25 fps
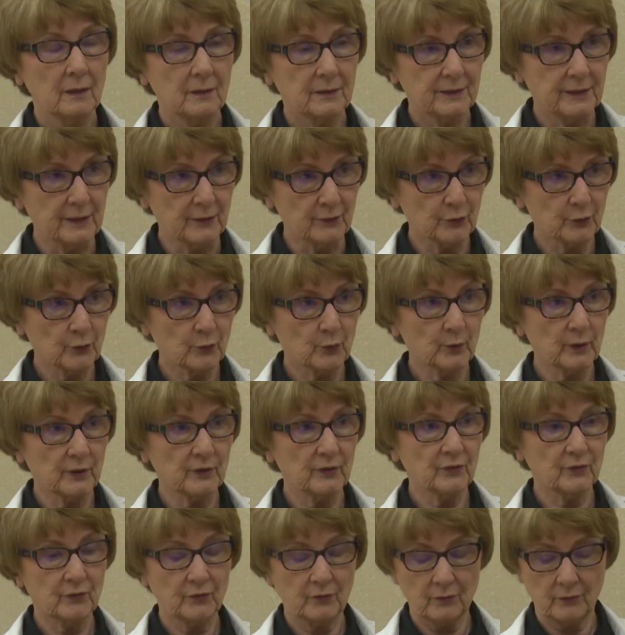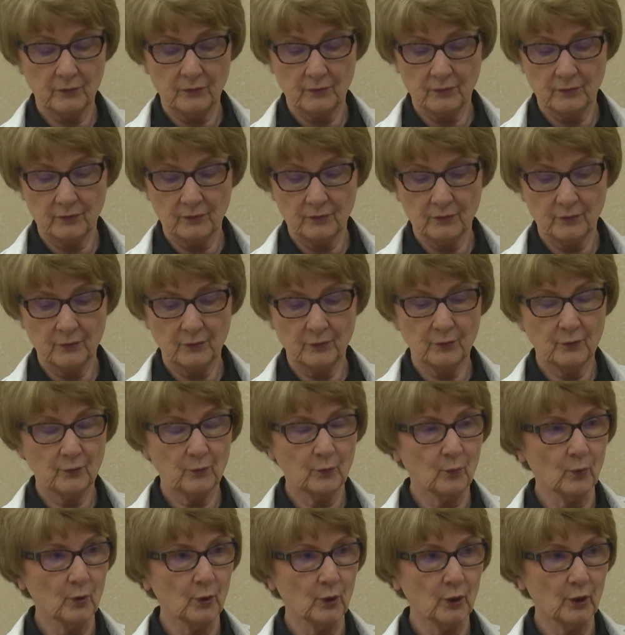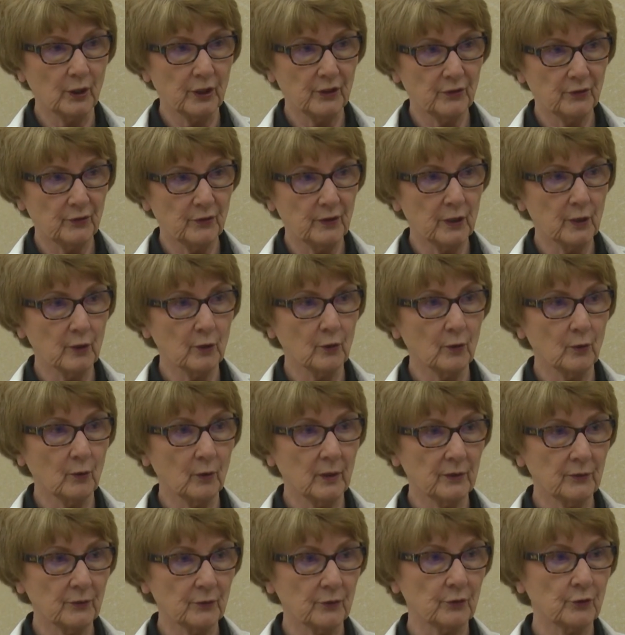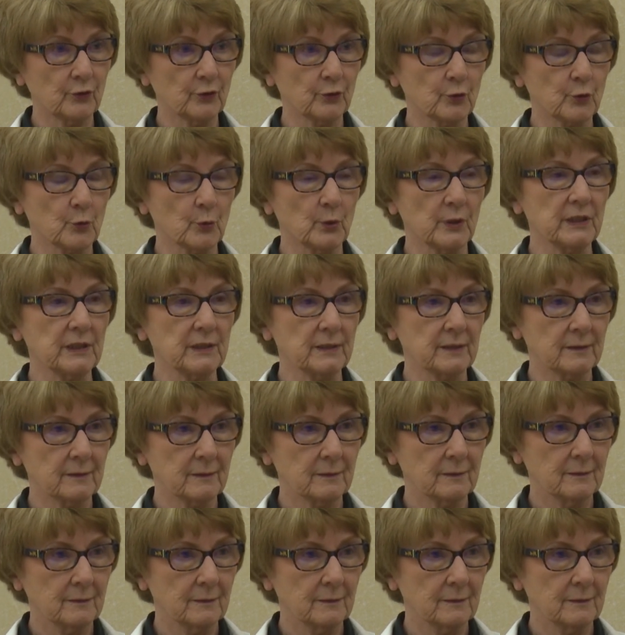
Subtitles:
districts were as narrow as a street